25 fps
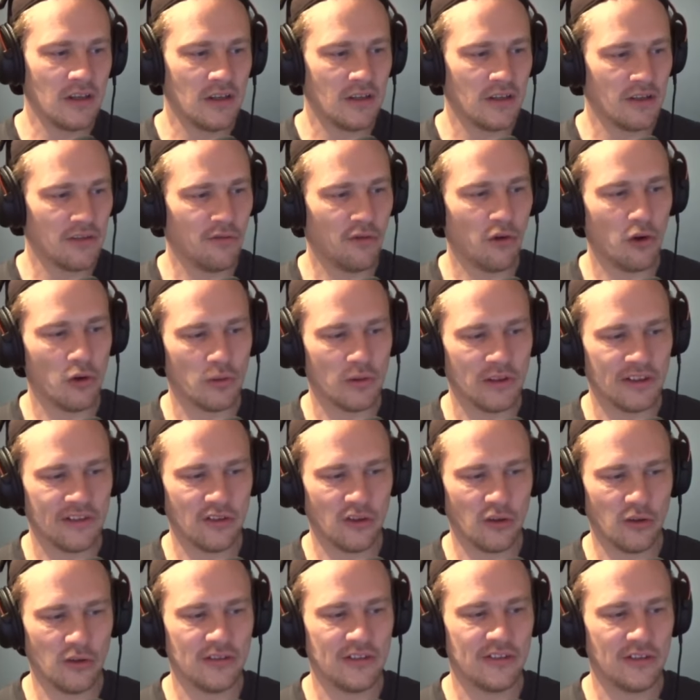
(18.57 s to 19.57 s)
the following
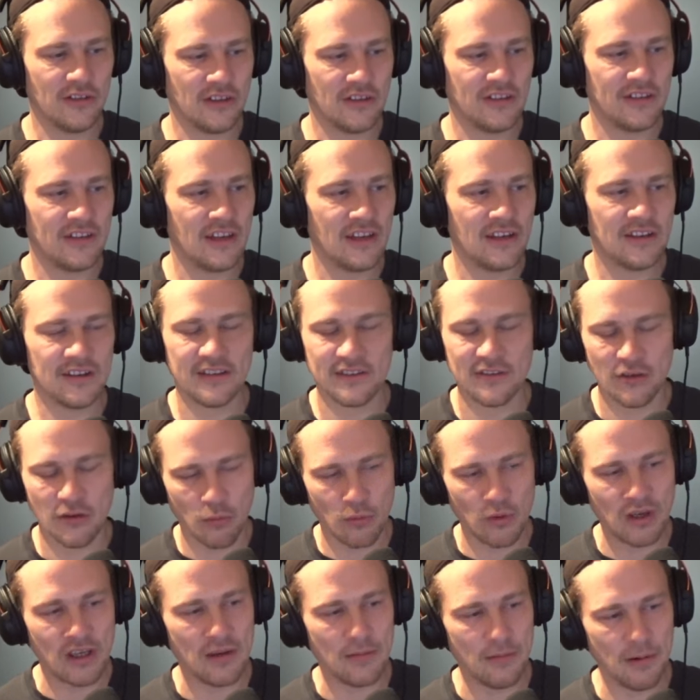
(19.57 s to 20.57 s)
songs. You can see here, this is her
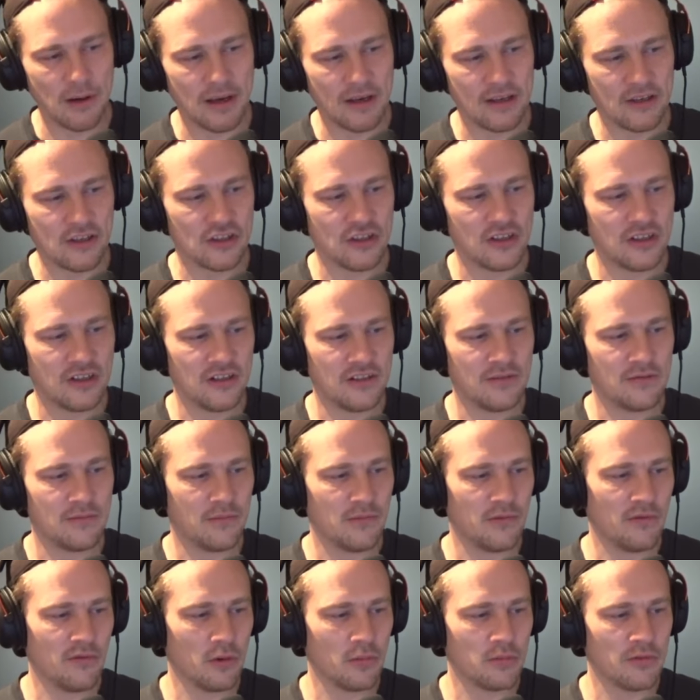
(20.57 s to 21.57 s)
wiki page. She
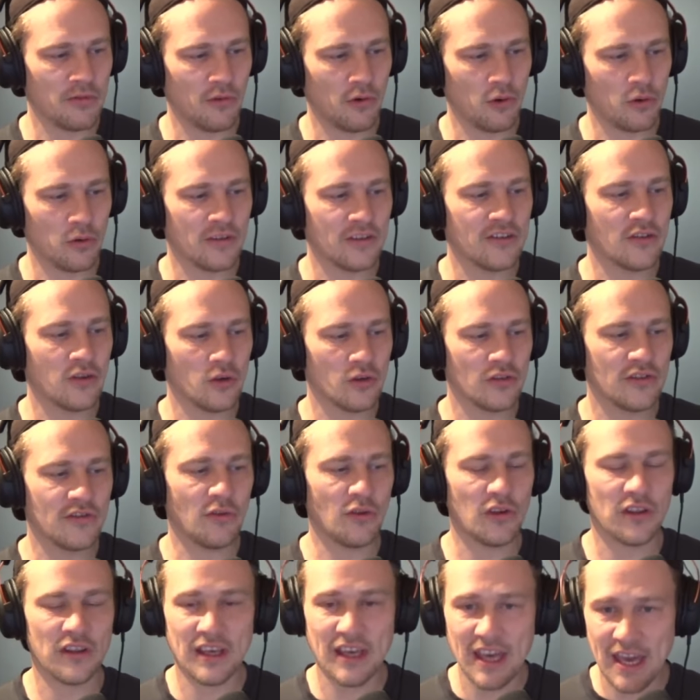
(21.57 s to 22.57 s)
performed the following songs
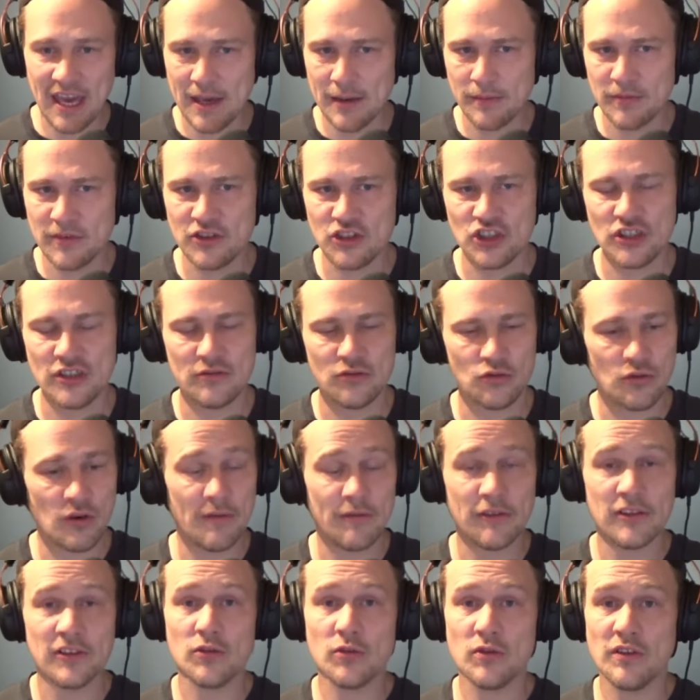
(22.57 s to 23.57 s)
for the games. She
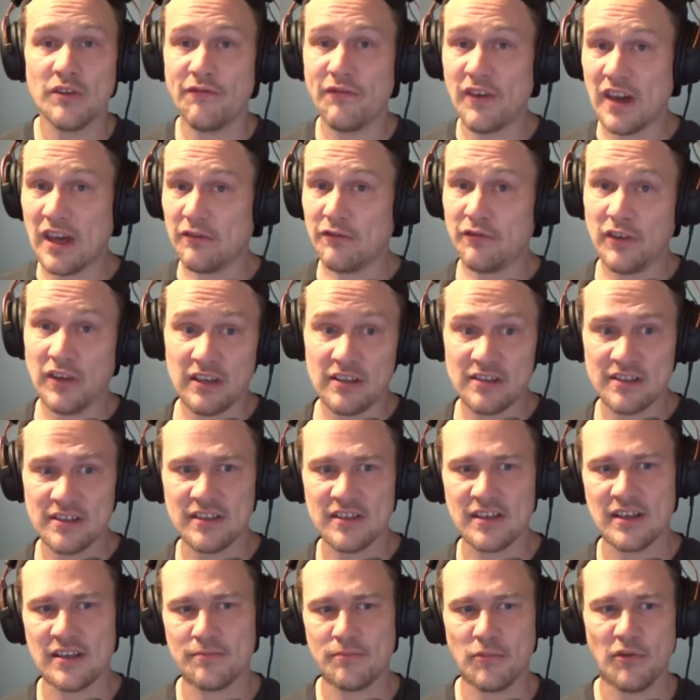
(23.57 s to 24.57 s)
travels to the fan fests
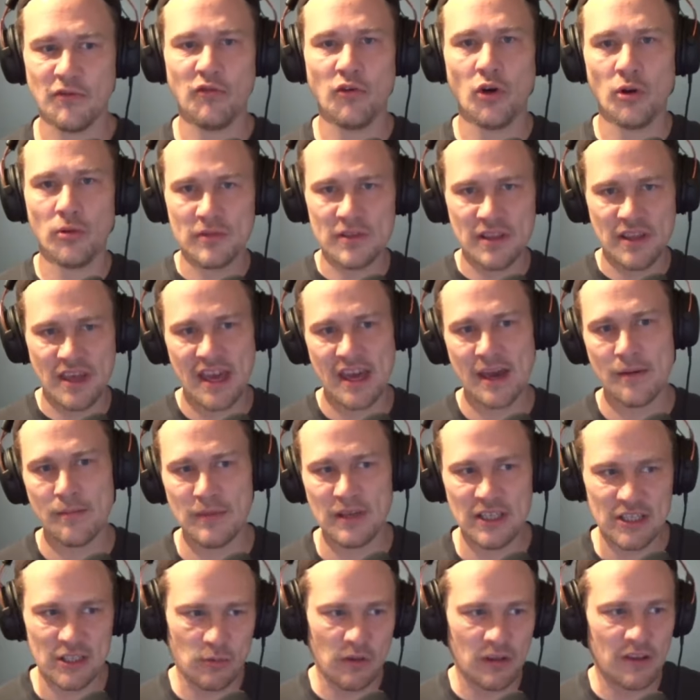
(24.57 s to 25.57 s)
and performs there,
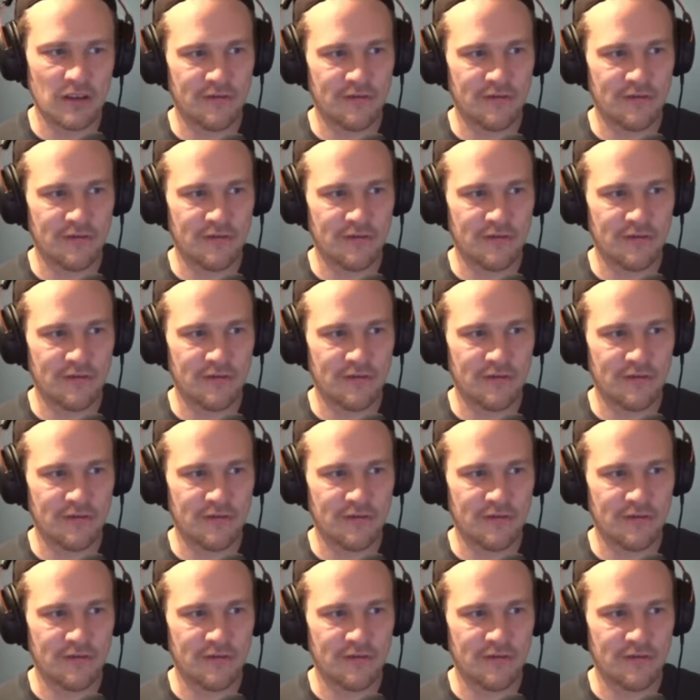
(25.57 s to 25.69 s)
meets with the